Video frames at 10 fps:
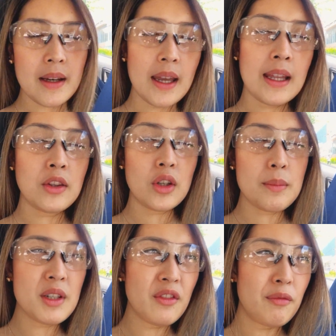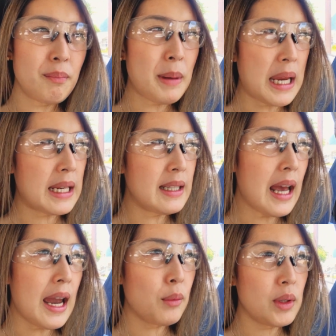In terms of pain,
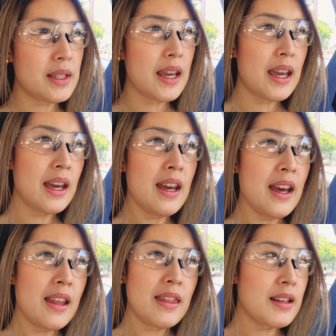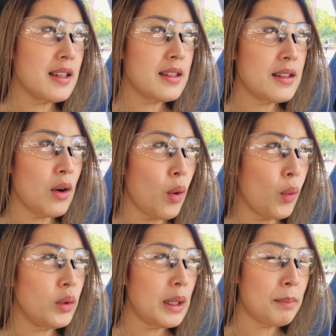I would say this is the
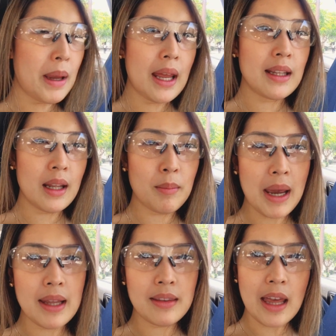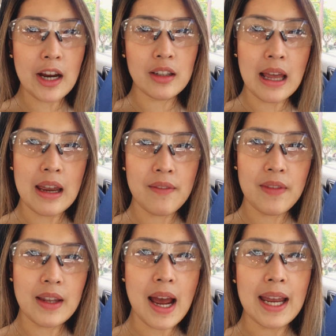only pain in my entire life
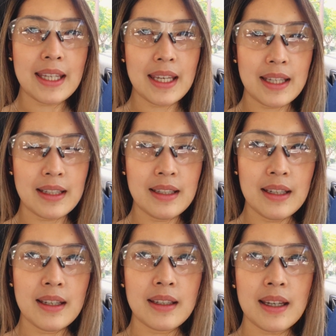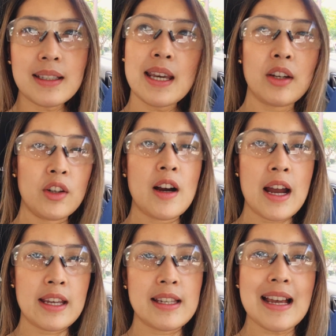that I can
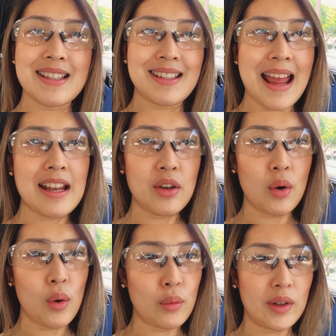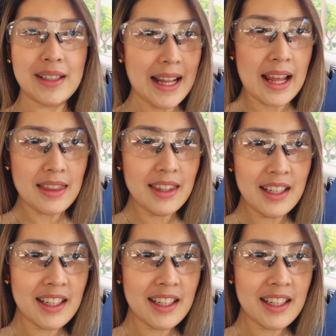categorize as 10/10.